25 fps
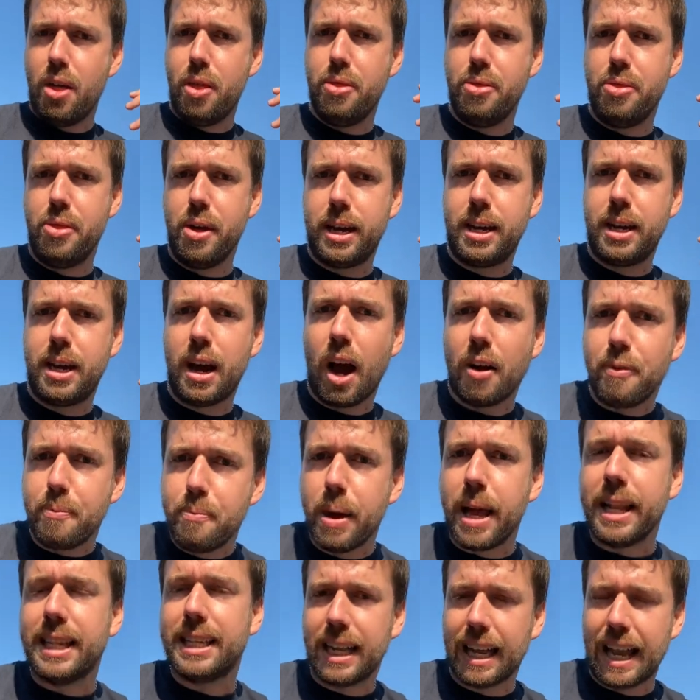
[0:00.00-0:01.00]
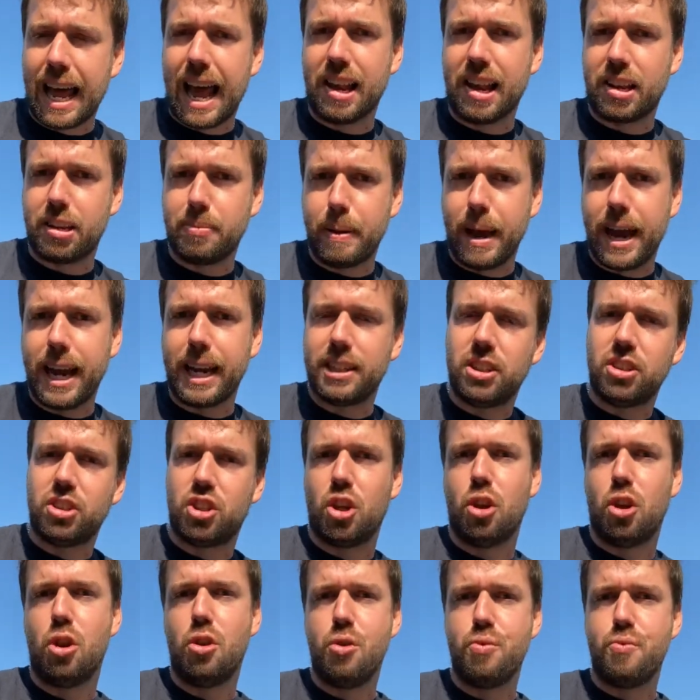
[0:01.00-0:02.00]
the governmental aspect
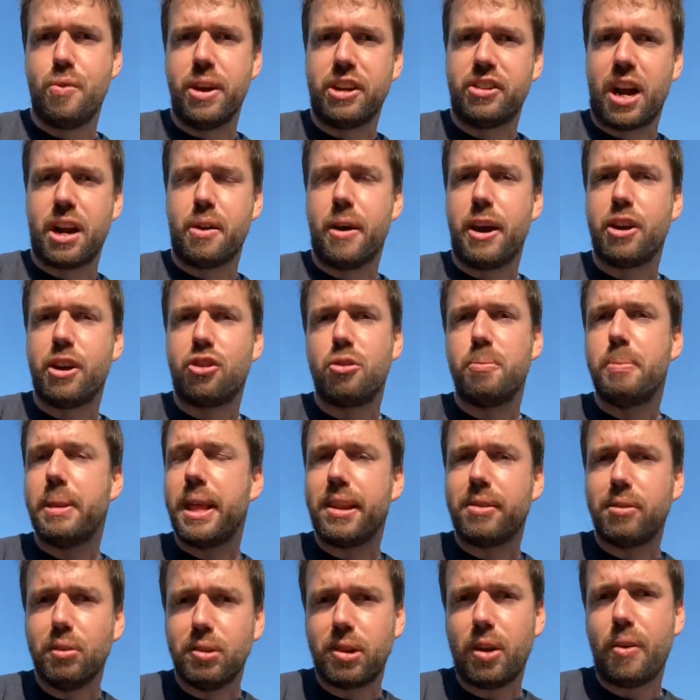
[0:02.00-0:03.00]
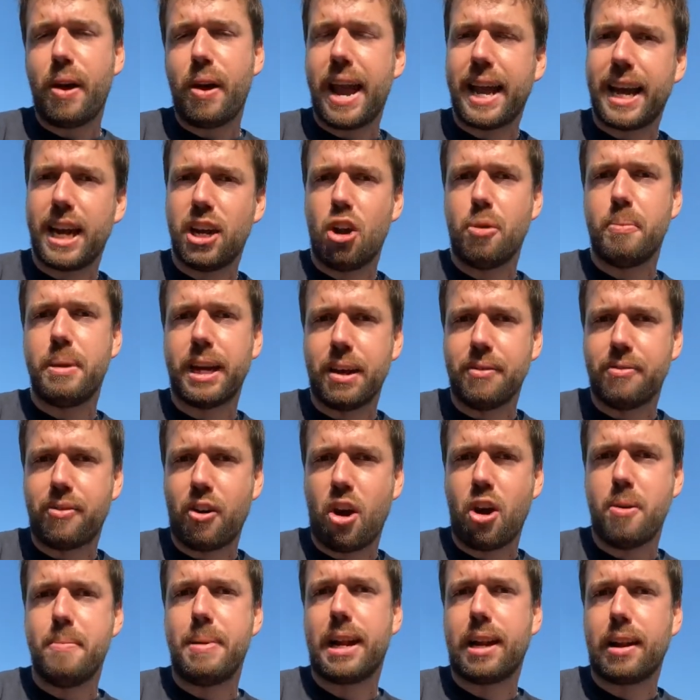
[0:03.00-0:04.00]
to regeneration, but there's also economic,
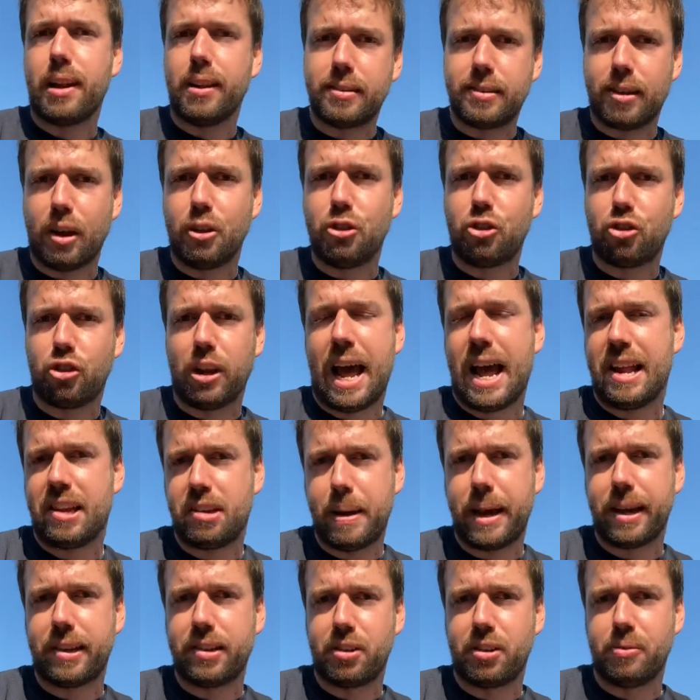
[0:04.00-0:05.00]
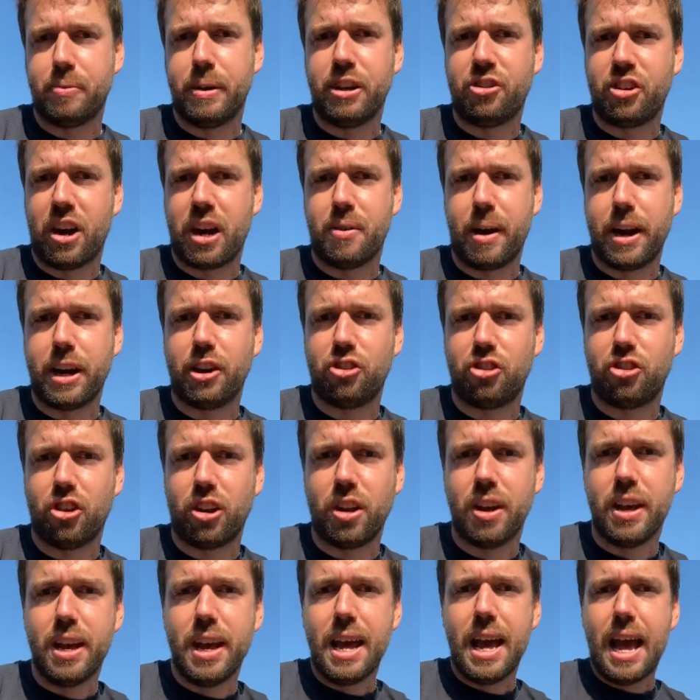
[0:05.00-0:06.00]
environmental and social aspects to regeneration.
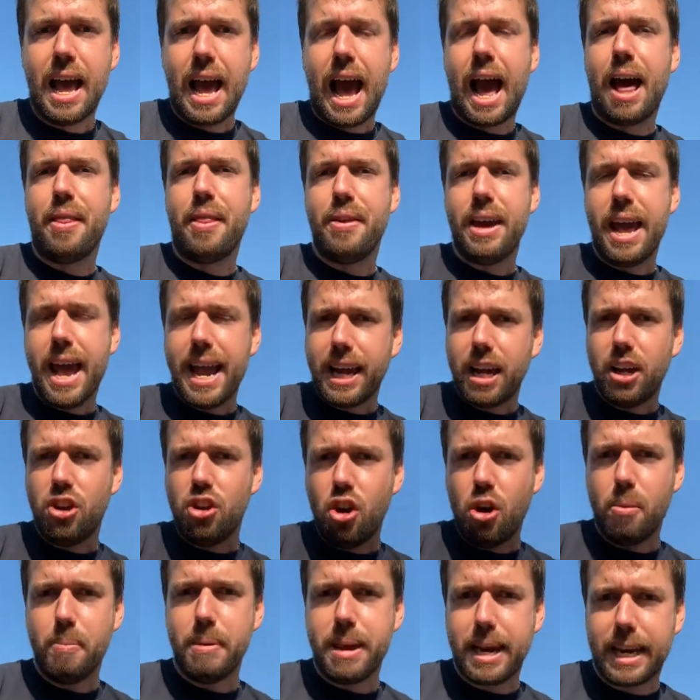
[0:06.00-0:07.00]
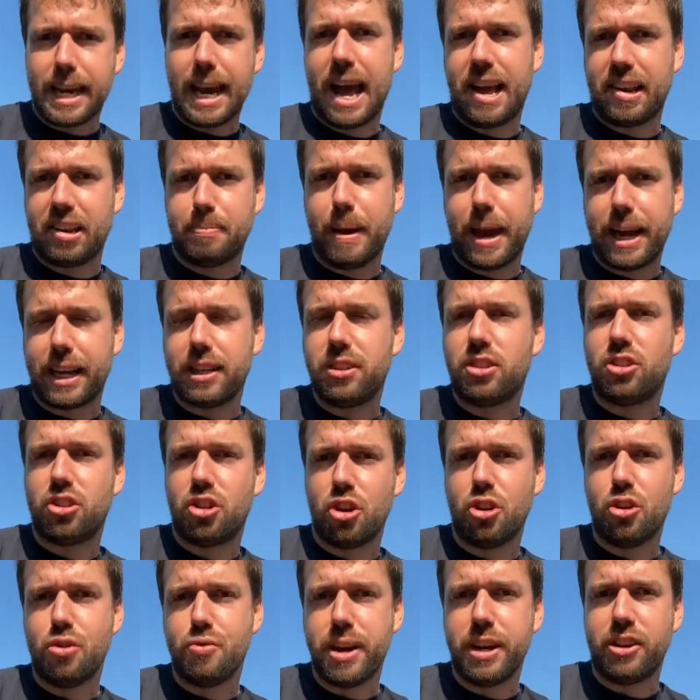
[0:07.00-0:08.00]
And the economic aspect
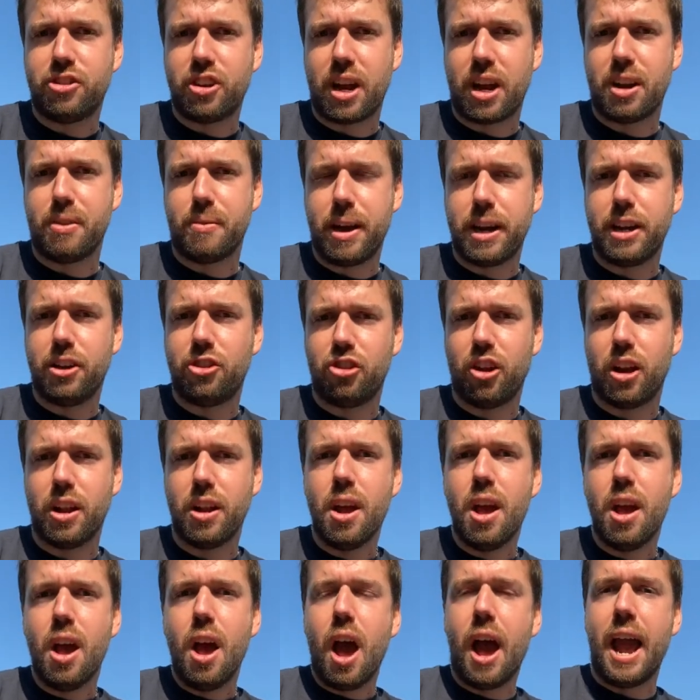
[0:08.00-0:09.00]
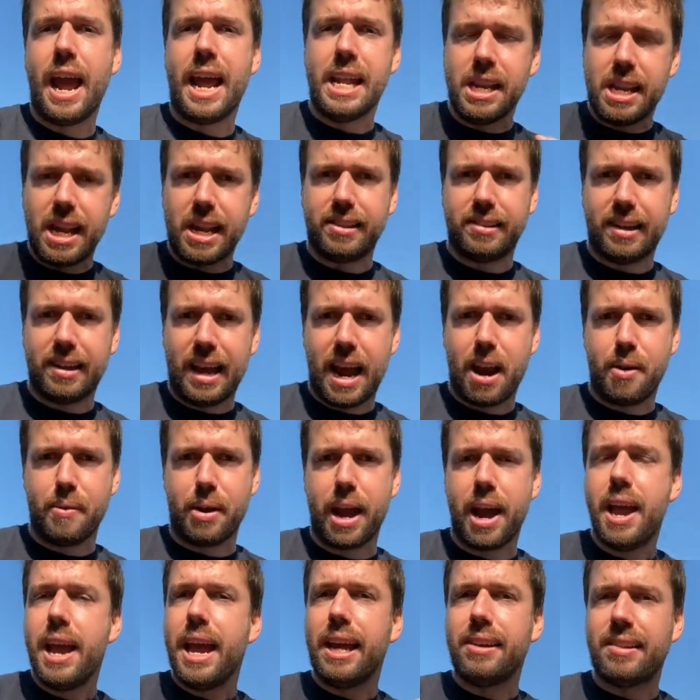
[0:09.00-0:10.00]
to regeneration in this
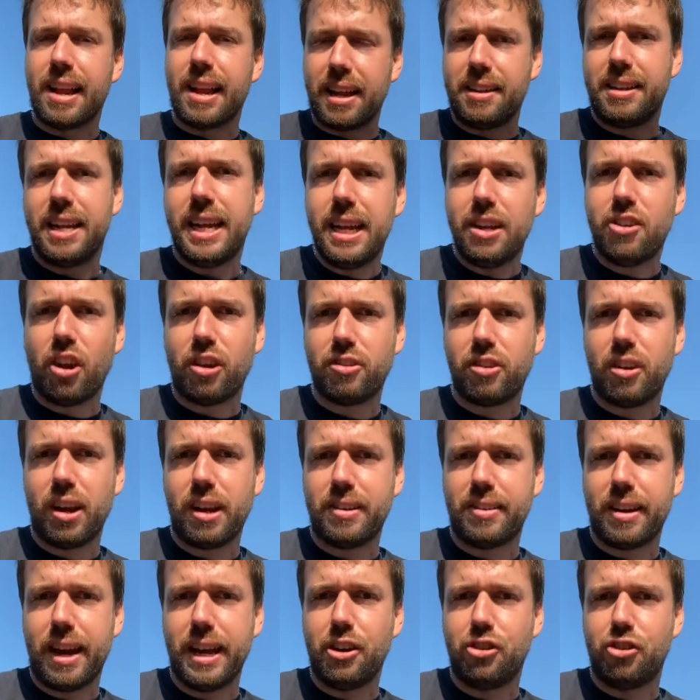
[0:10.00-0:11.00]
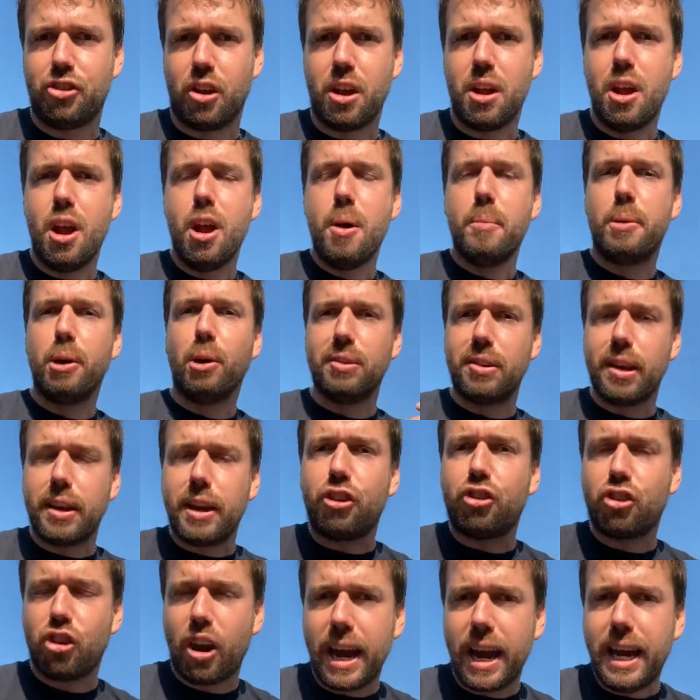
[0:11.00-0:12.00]
area is that deindustrialisation, but also the
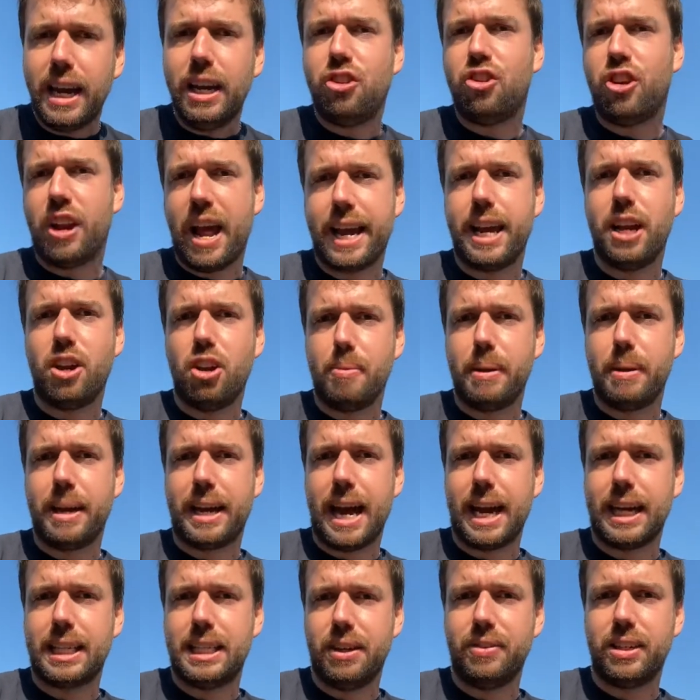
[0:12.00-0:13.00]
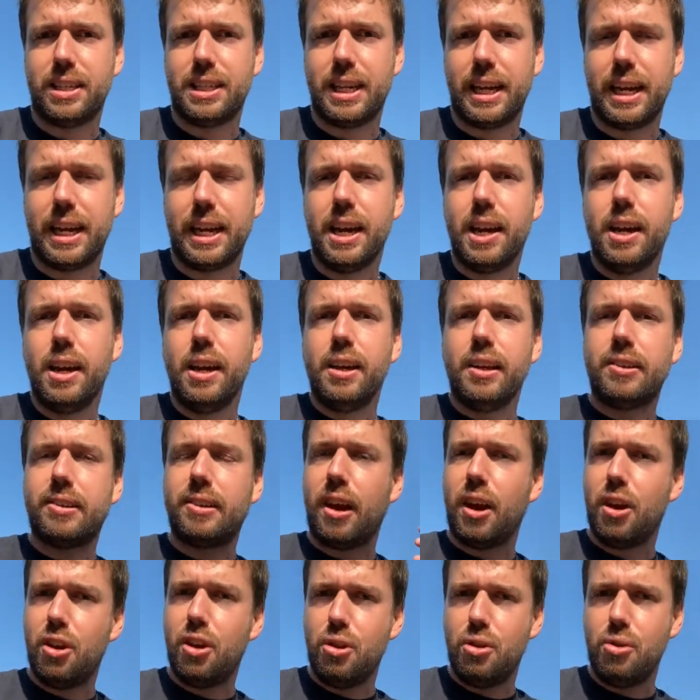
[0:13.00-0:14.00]
change in economic activity.
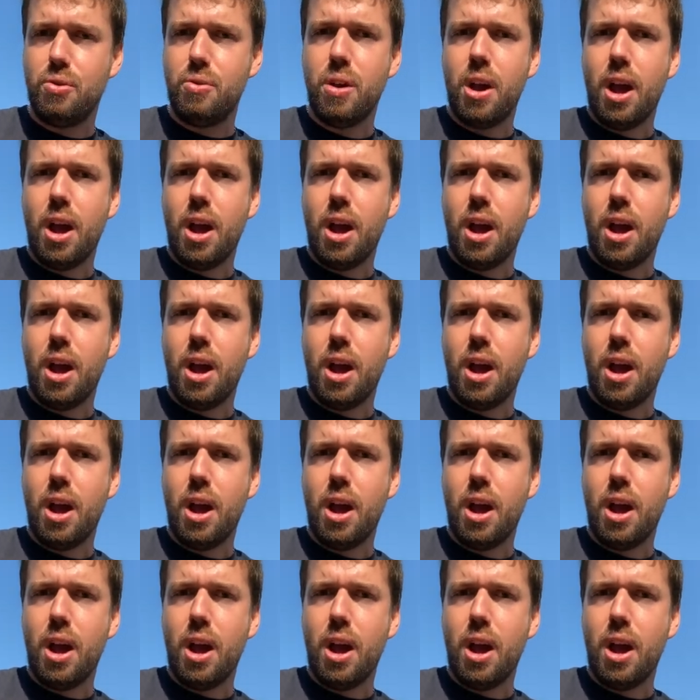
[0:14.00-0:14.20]
So